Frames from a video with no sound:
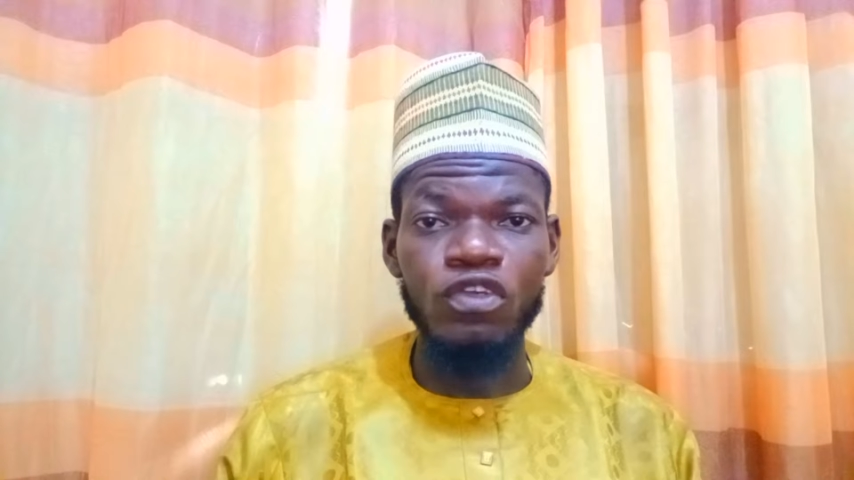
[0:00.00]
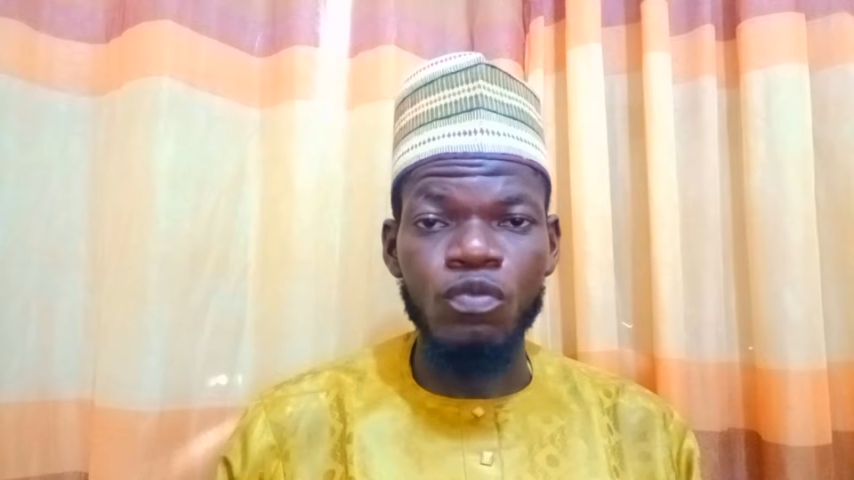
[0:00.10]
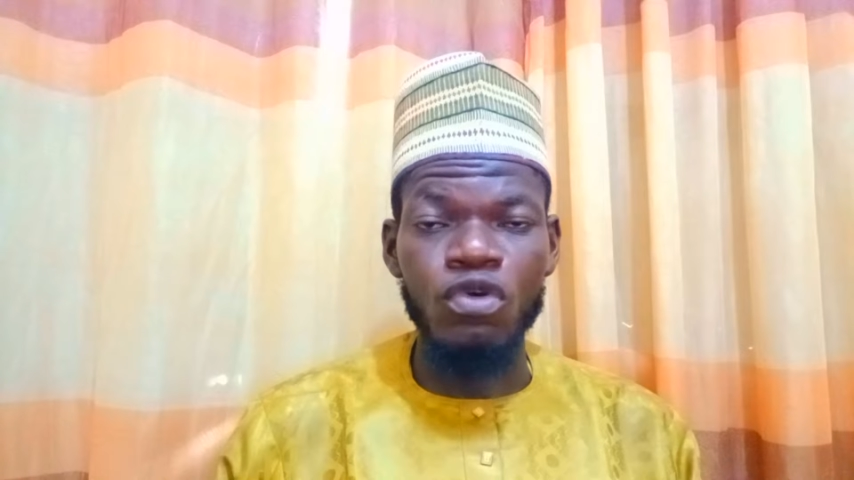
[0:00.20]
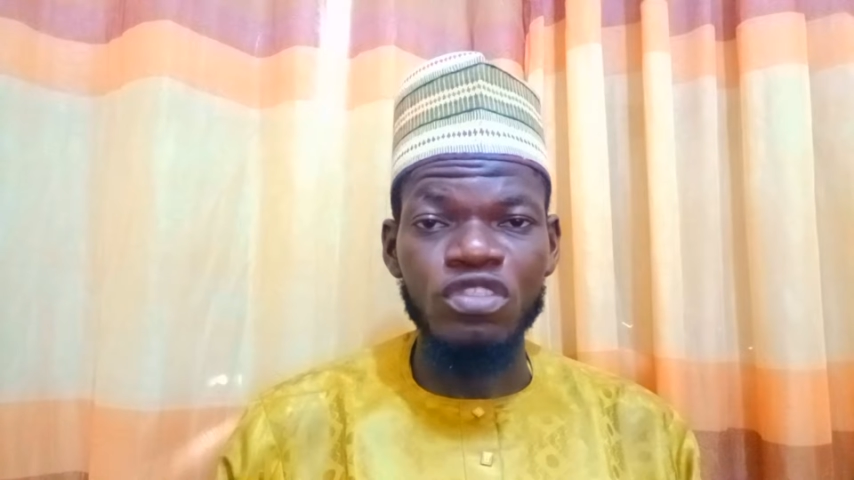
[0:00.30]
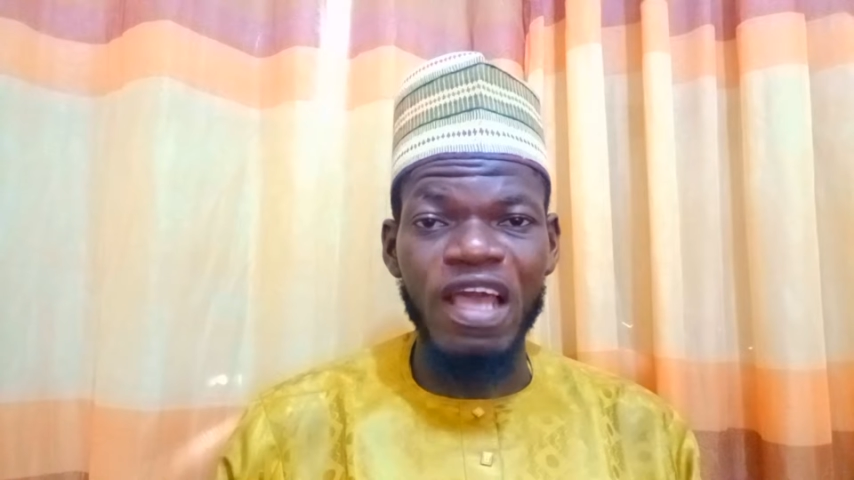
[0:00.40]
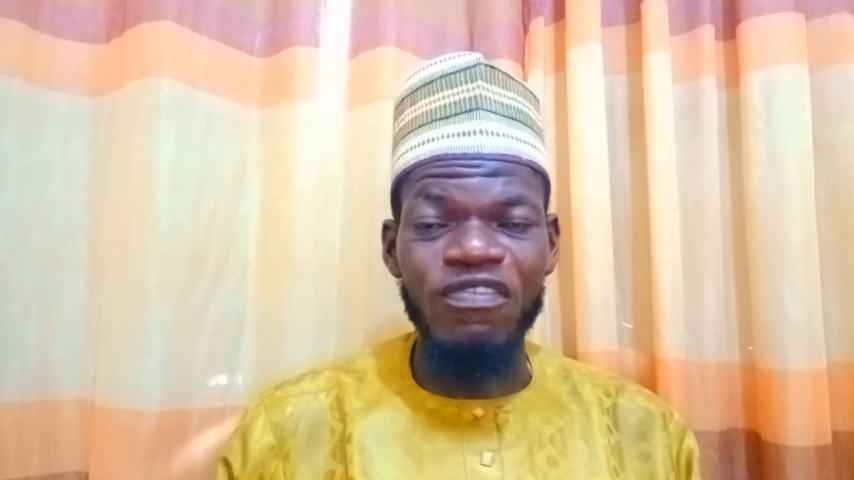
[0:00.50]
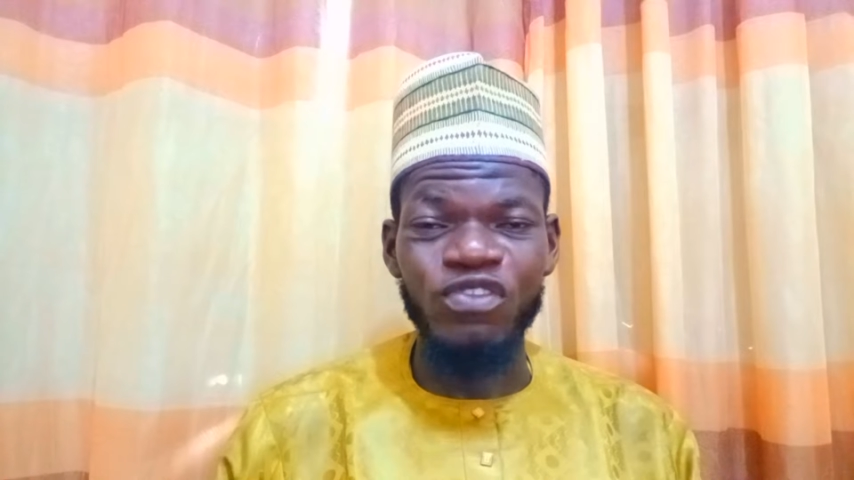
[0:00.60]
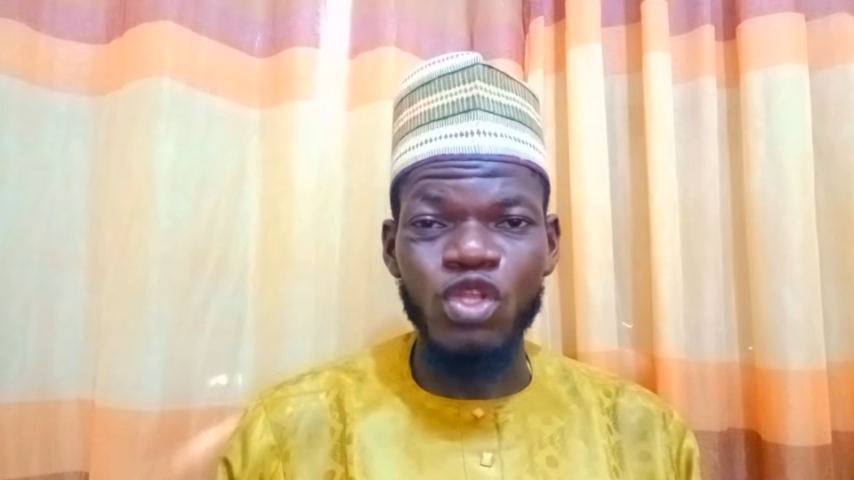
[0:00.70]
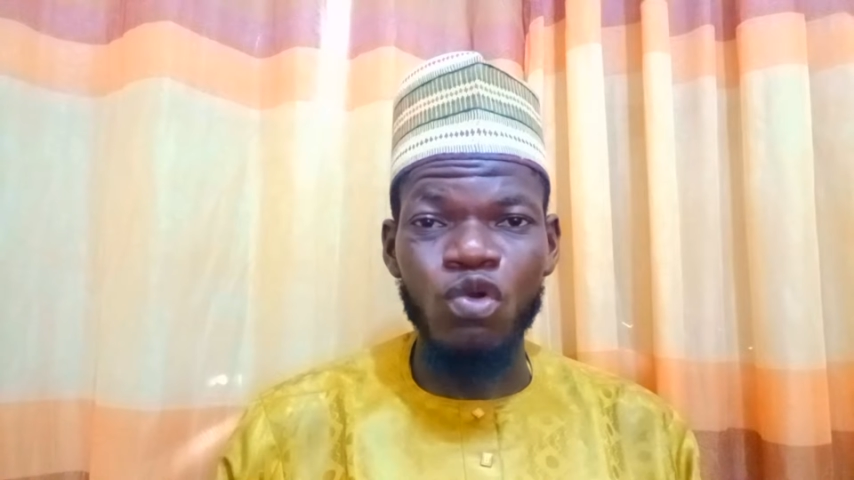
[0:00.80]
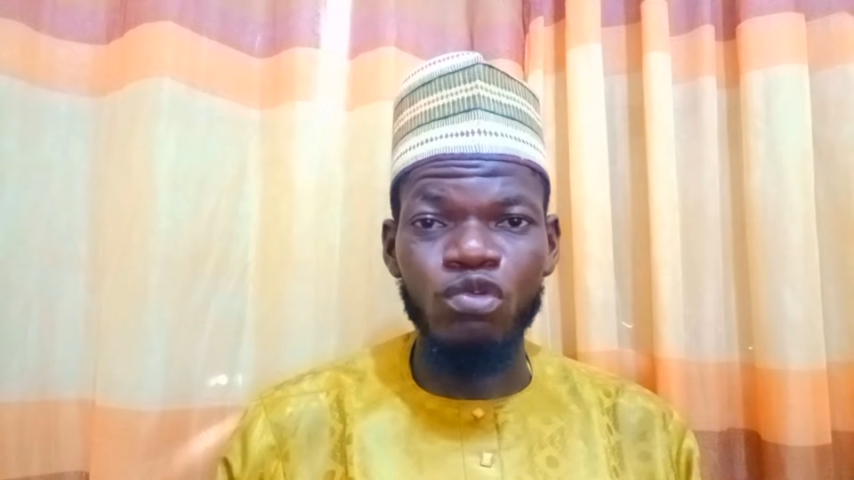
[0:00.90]
you must
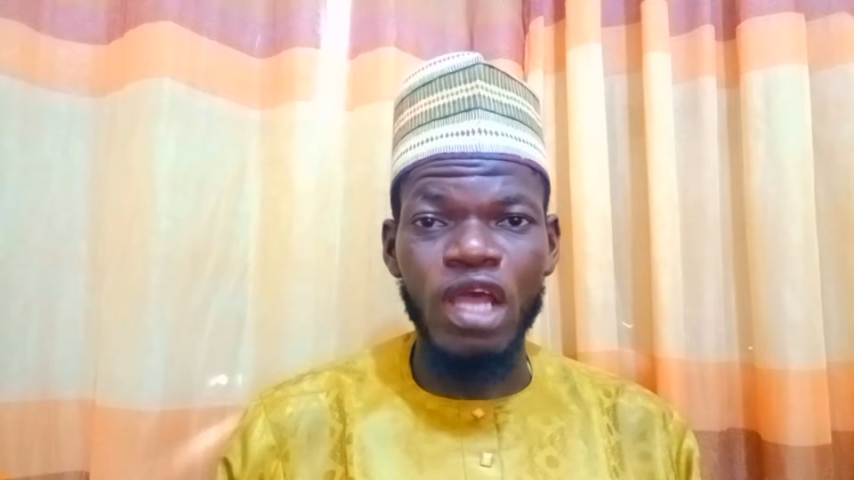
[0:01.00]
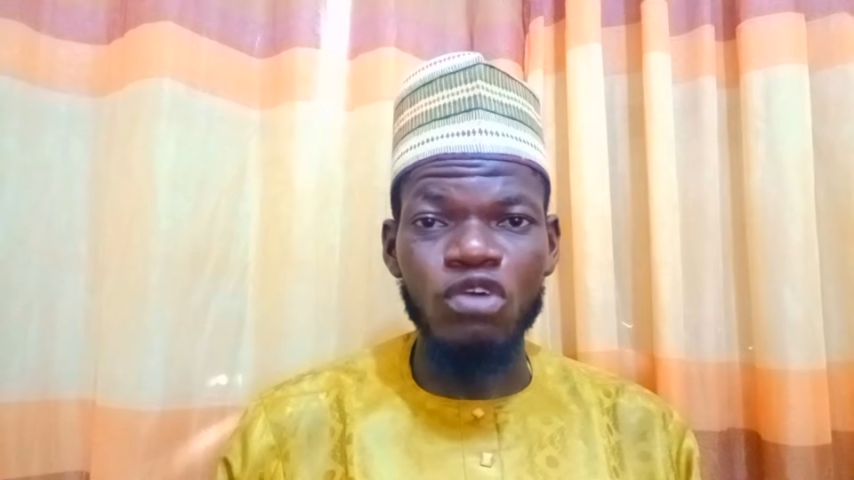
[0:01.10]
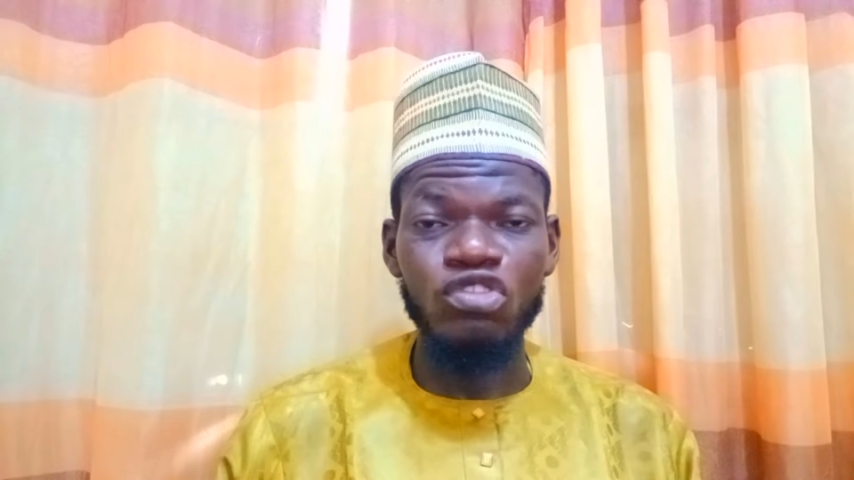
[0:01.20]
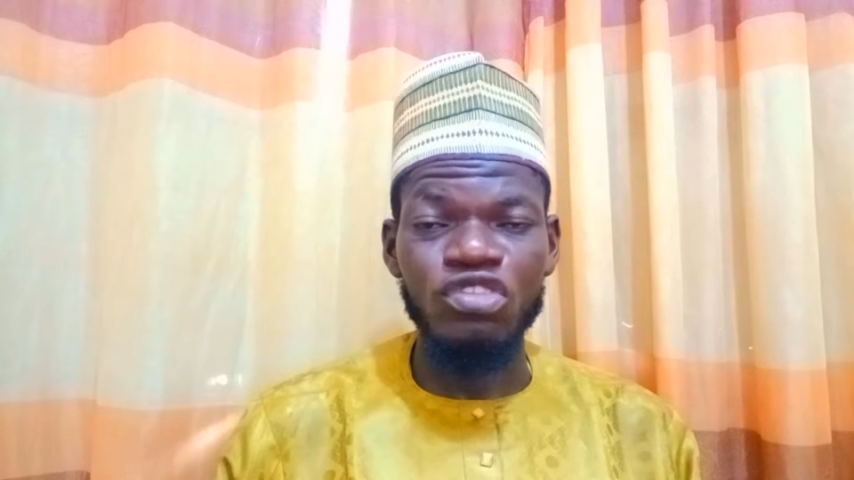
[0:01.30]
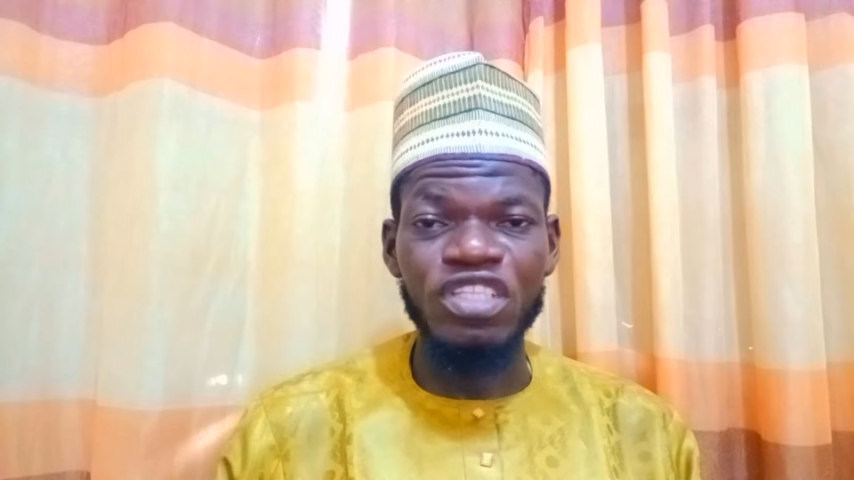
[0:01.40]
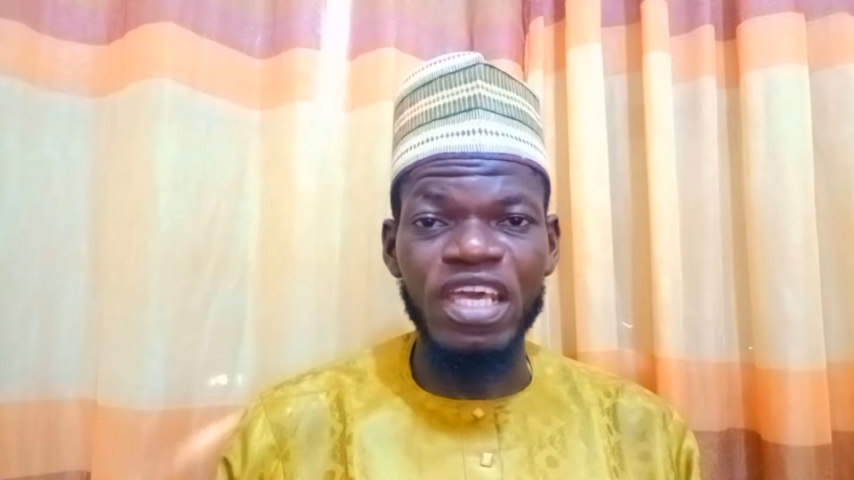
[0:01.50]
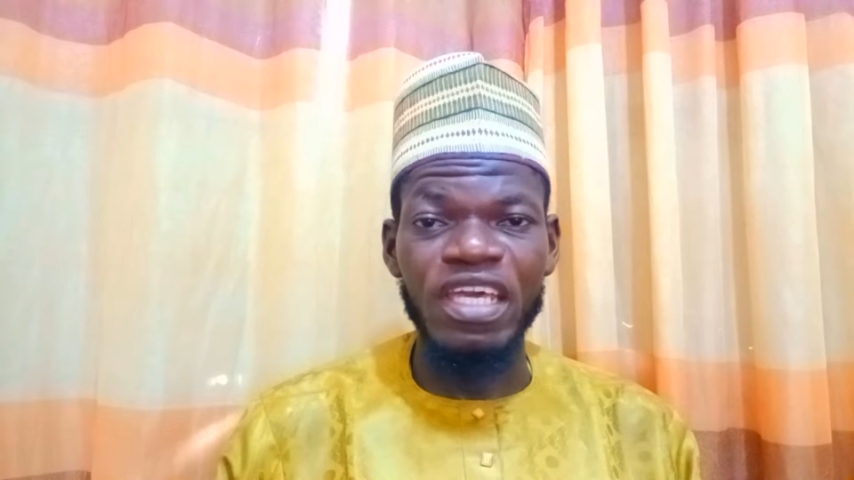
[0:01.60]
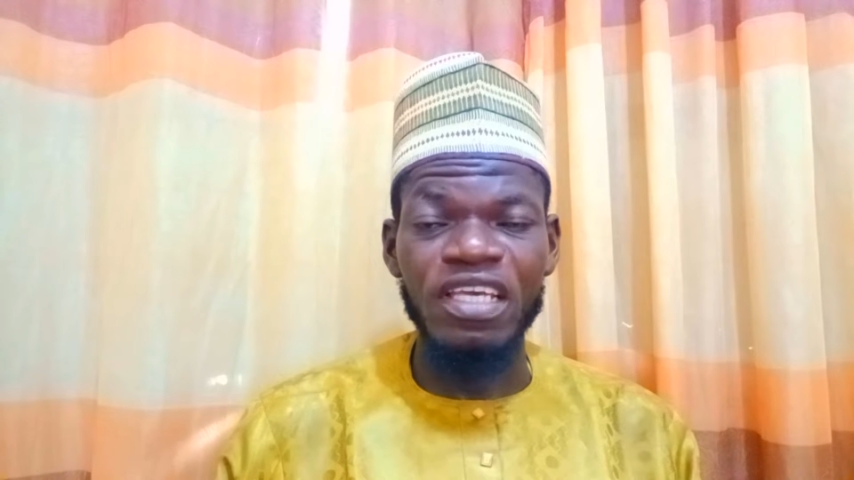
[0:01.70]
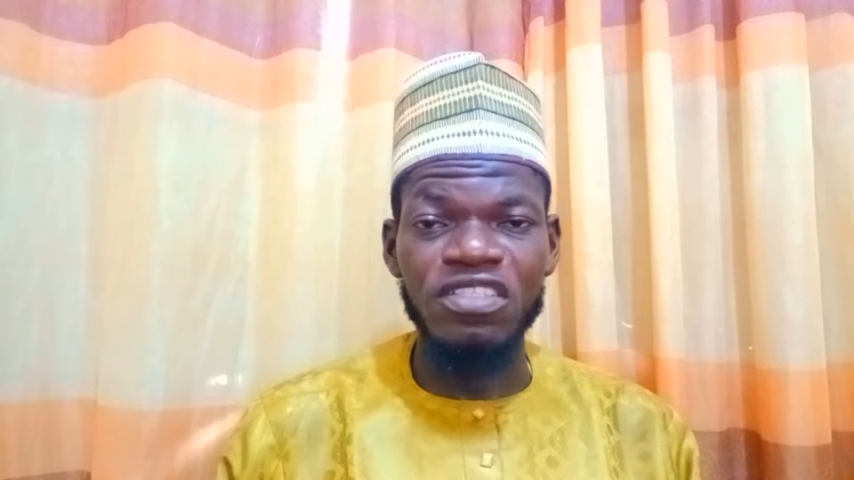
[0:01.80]
have known how to take